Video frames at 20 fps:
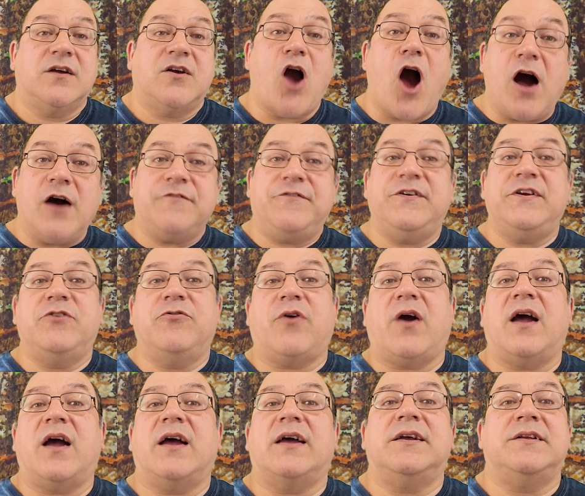coffee
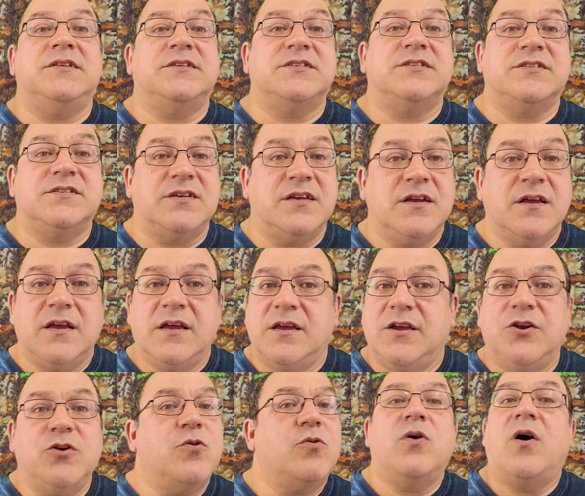grinds,
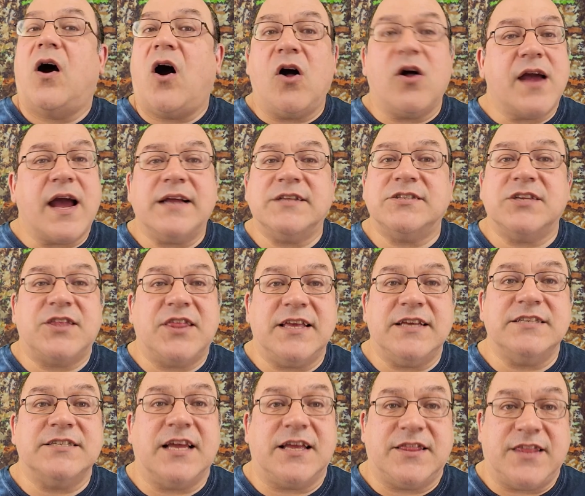all kinds of
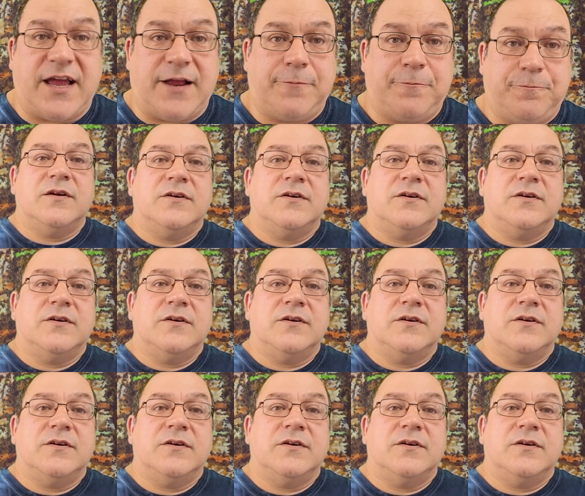things like that.